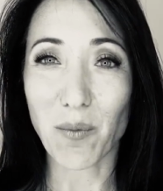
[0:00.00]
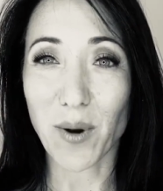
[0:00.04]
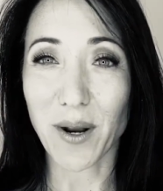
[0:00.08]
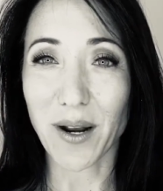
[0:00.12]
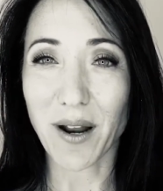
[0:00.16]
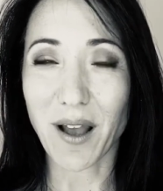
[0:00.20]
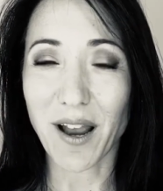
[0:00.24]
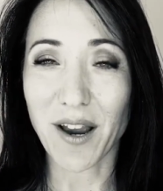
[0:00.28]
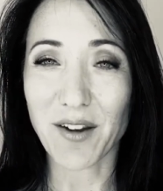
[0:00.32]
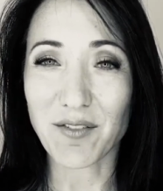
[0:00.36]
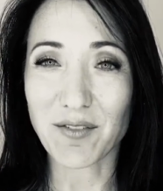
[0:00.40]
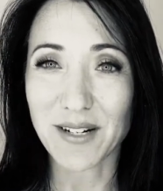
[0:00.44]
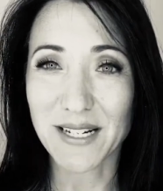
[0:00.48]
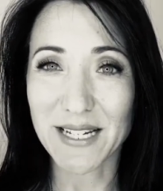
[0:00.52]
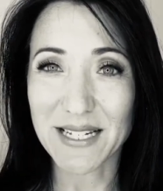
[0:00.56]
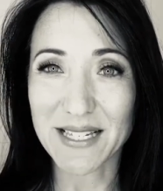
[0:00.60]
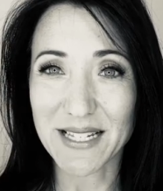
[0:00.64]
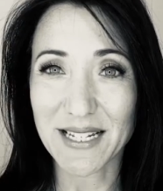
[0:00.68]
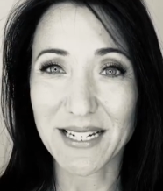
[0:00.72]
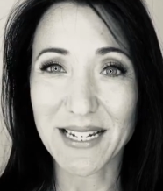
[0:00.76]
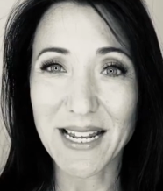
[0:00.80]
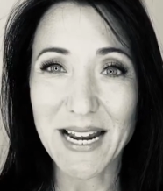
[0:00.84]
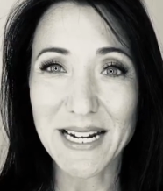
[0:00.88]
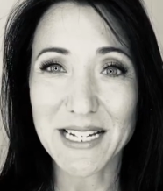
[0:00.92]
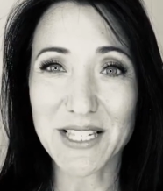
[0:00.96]
when I release
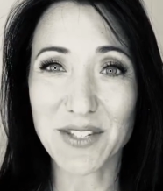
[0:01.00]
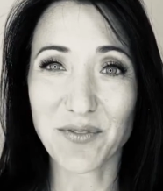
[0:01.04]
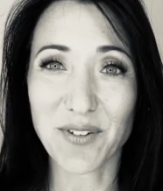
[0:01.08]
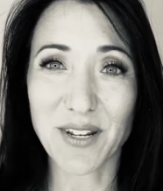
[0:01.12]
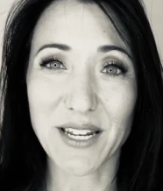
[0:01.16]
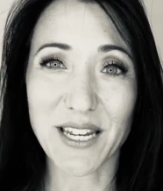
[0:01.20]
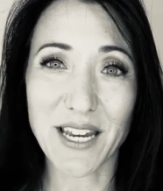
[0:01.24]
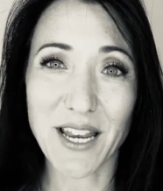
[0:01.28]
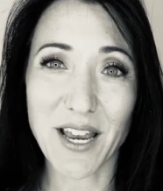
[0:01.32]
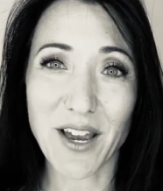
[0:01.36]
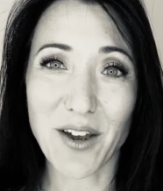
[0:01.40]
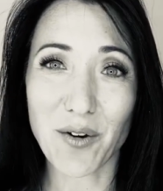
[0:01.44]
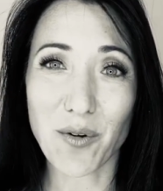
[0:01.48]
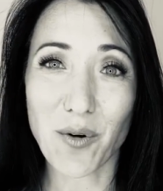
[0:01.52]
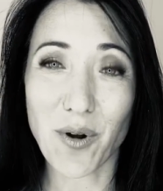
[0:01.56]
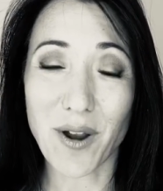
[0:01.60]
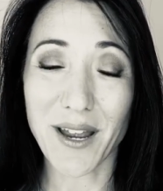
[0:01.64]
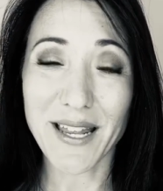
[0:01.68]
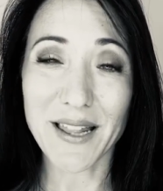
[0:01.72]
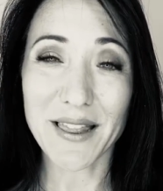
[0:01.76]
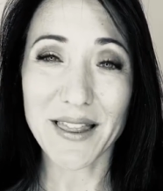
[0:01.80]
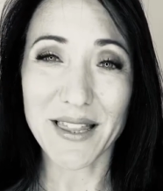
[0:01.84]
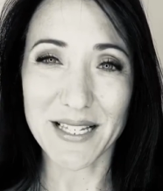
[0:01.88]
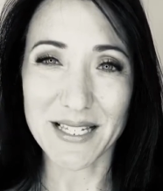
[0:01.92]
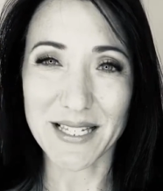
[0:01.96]
the next video
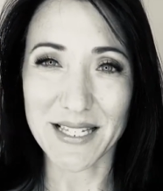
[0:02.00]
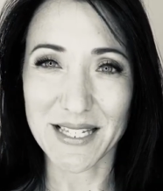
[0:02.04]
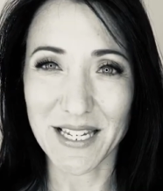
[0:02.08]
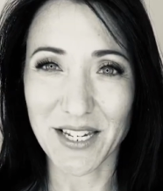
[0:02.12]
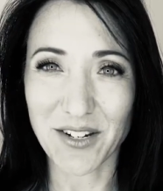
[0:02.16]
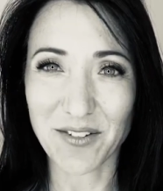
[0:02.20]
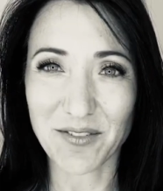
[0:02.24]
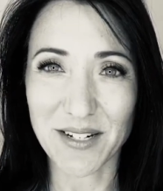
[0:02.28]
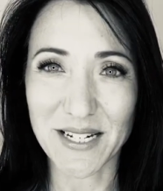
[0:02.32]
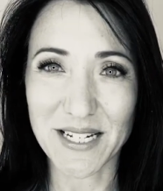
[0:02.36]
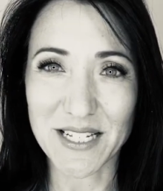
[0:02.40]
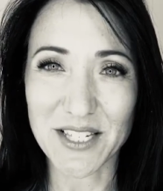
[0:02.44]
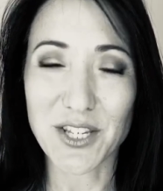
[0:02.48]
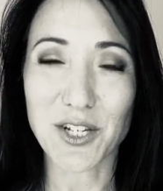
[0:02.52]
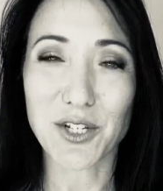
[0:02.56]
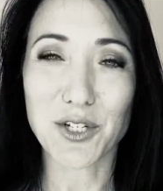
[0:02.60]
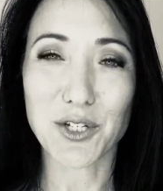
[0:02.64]
in this series,